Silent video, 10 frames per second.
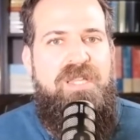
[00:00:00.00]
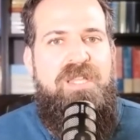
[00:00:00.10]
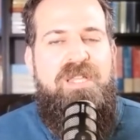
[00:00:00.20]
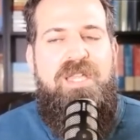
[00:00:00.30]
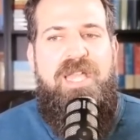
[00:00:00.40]

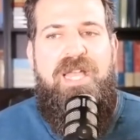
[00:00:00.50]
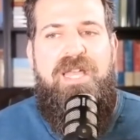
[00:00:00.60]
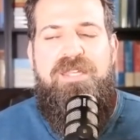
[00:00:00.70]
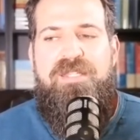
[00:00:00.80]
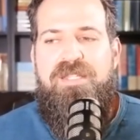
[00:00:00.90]

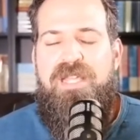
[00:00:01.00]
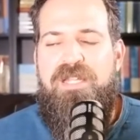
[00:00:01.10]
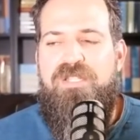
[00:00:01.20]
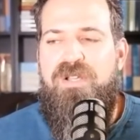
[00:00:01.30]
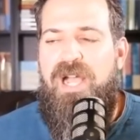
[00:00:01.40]
And
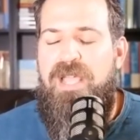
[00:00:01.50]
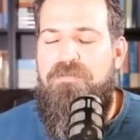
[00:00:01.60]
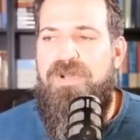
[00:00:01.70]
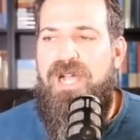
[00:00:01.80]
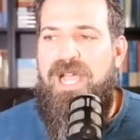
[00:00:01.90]
so
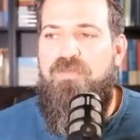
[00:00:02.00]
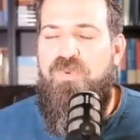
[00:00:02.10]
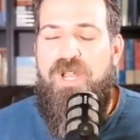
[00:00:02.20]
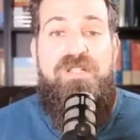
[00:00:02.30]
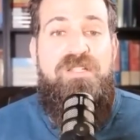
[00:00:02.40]
I'm
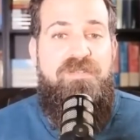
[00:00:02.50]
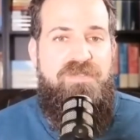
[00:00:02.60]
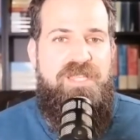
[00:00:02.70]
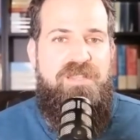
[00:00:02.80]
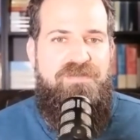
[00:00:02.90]

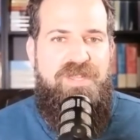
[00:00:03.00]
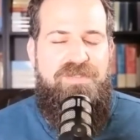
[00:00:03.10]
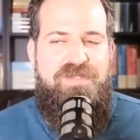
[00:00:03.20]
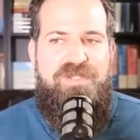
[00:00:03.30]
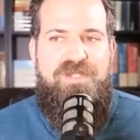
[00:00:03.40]
relatively
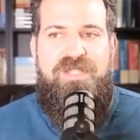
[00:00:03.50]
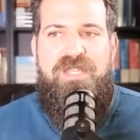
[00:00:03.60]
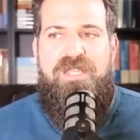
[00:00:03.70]
convinced,